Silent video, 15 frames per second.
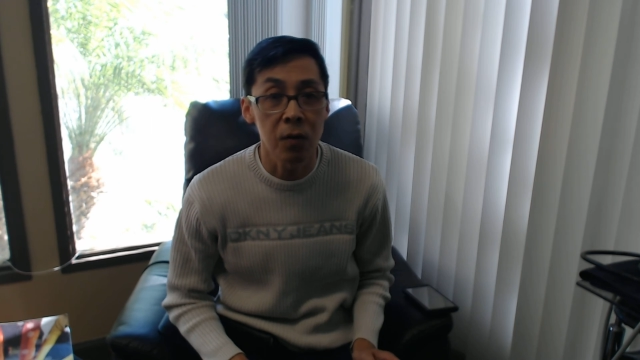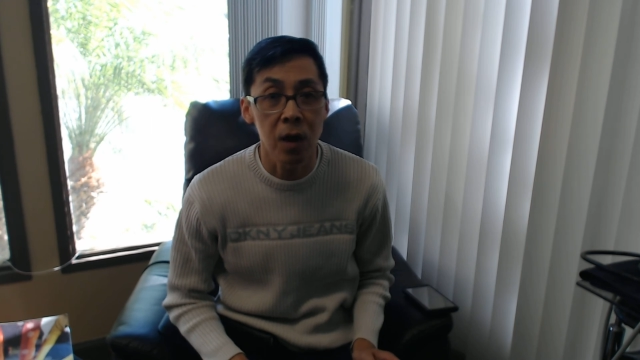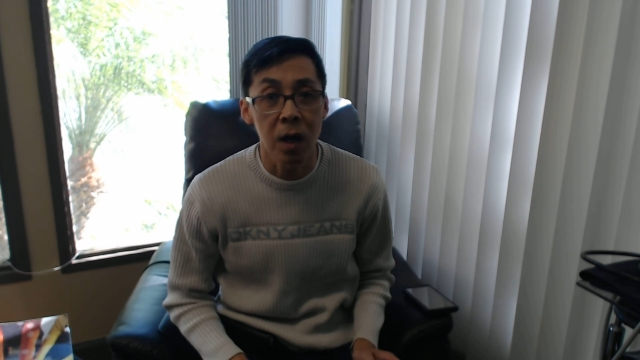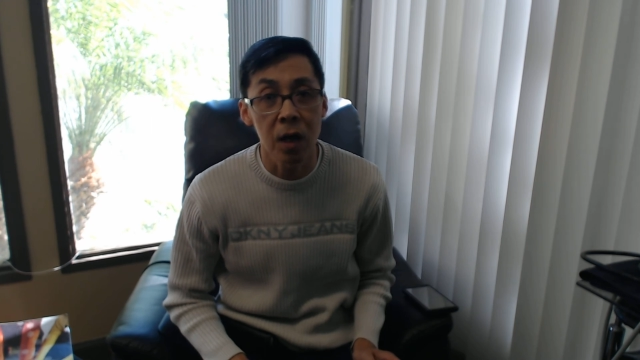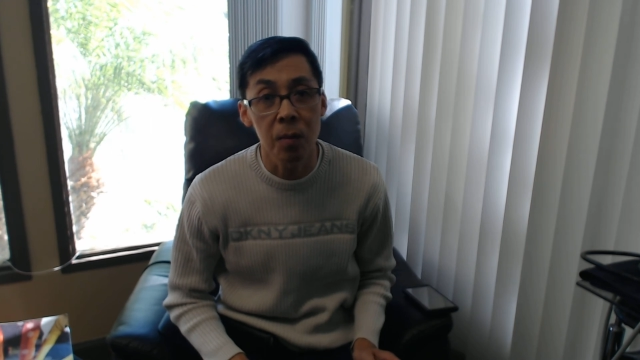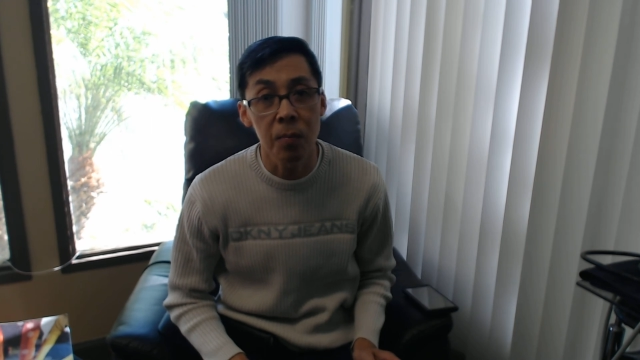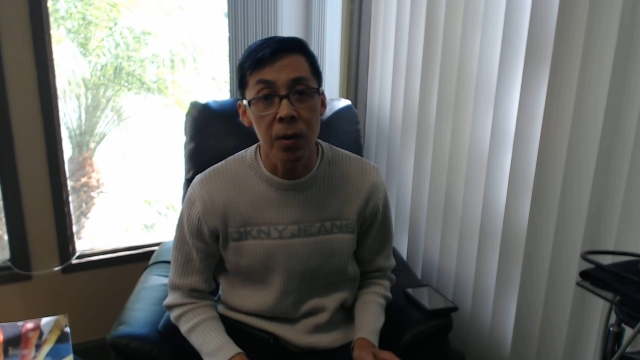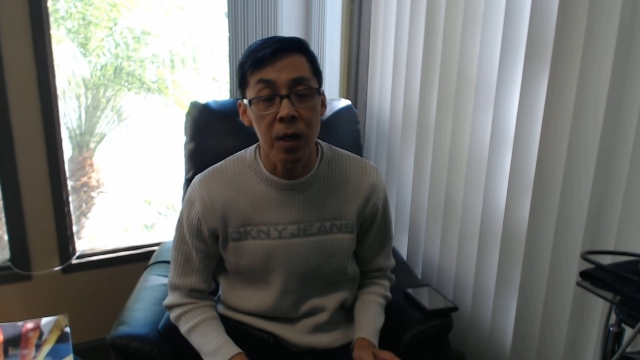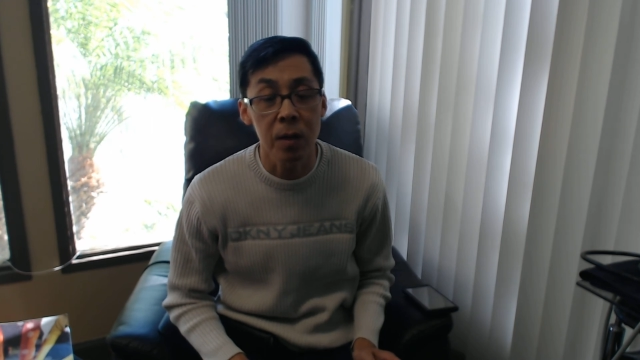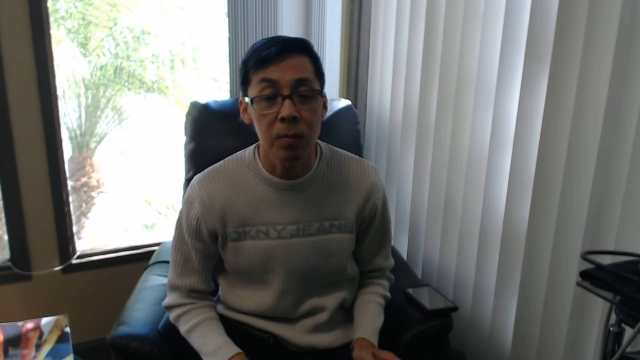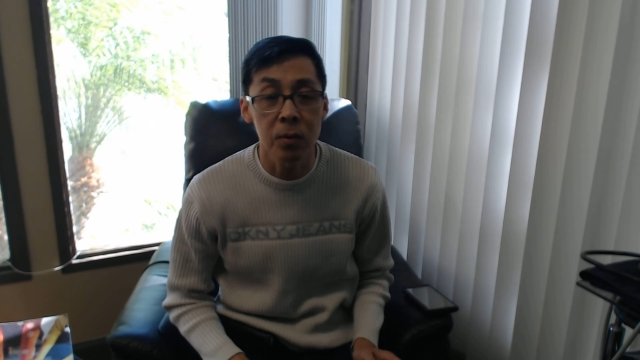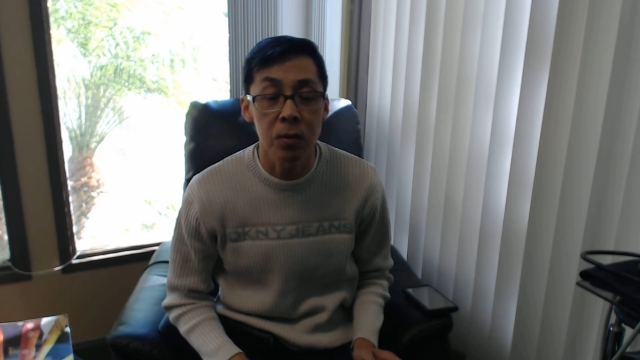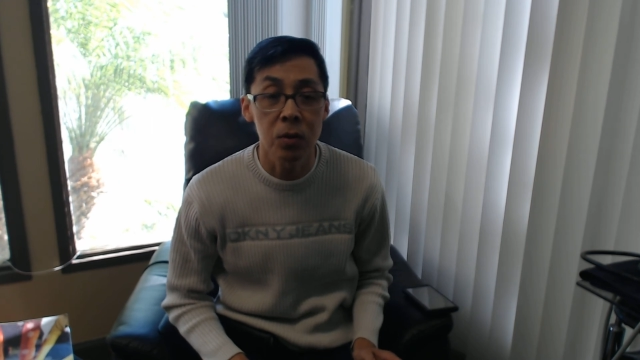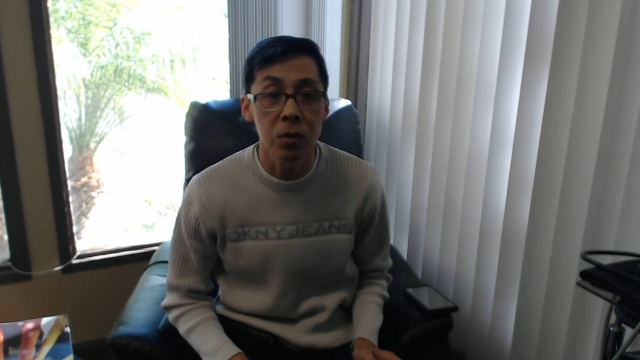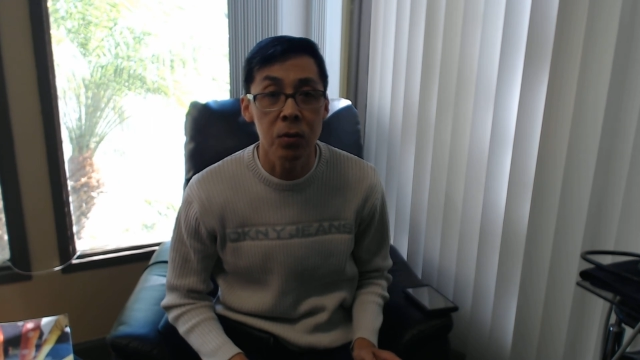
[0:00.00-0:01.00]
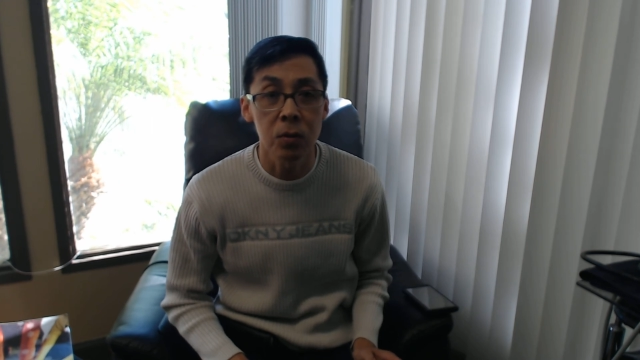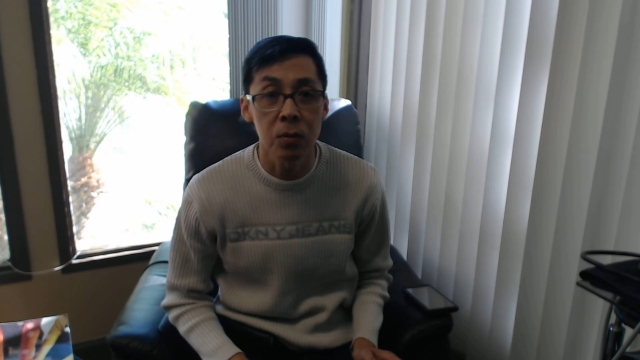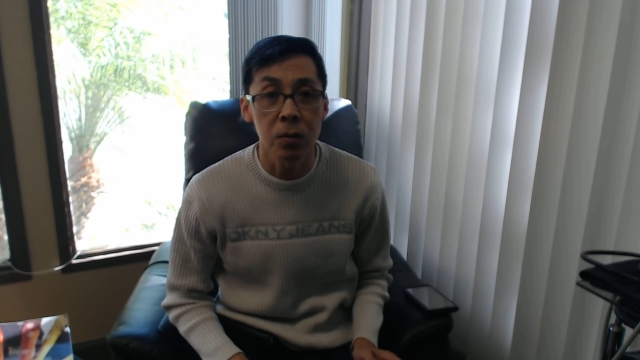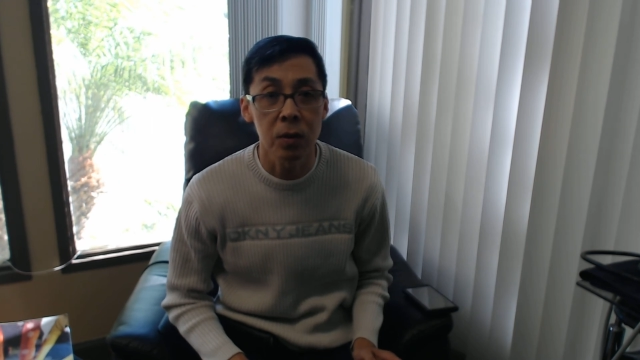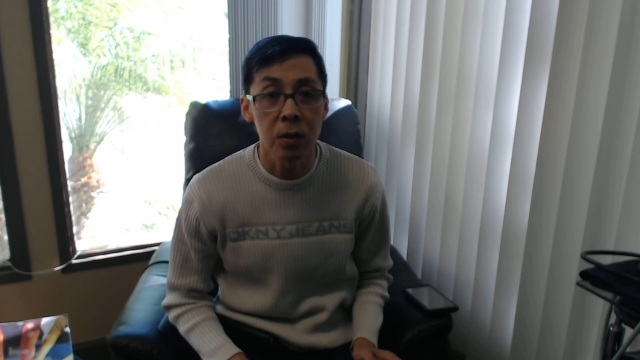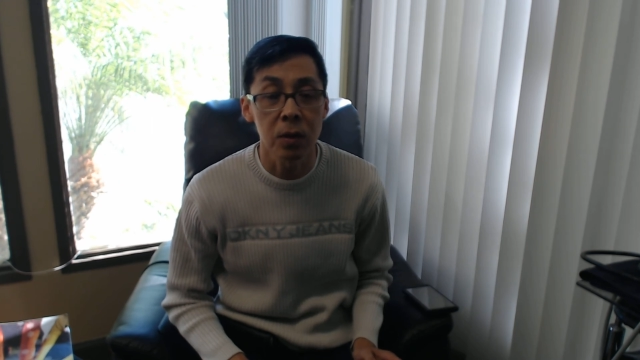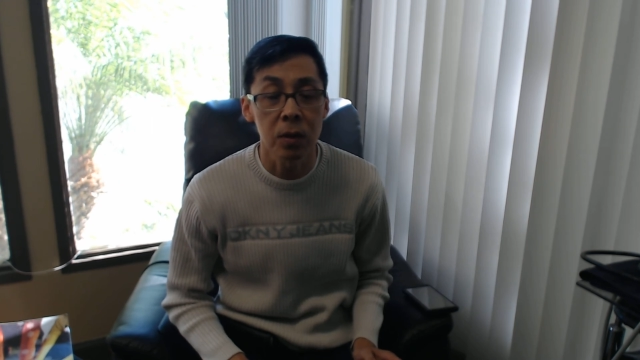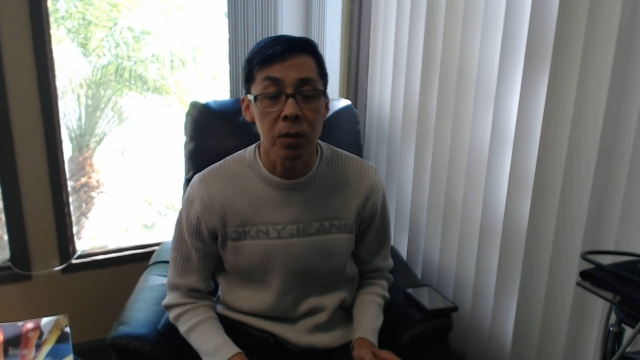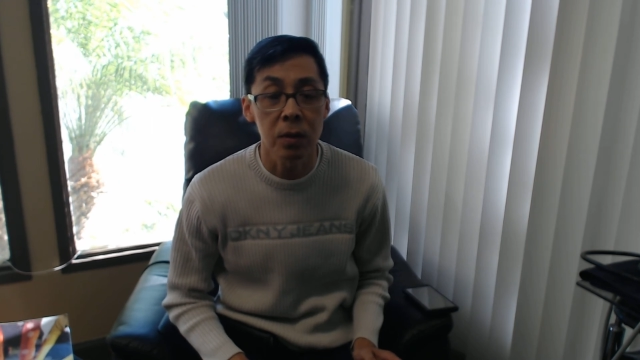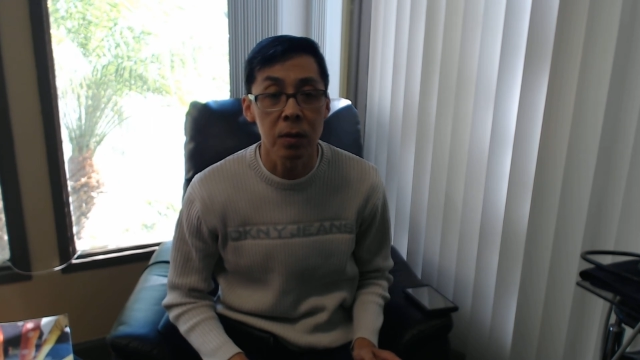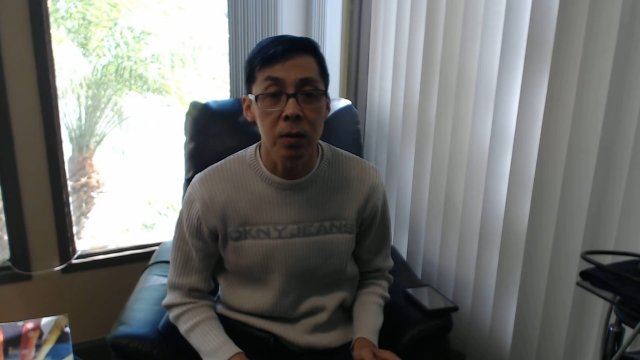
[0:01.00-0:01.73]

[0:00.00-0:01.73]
got to be able to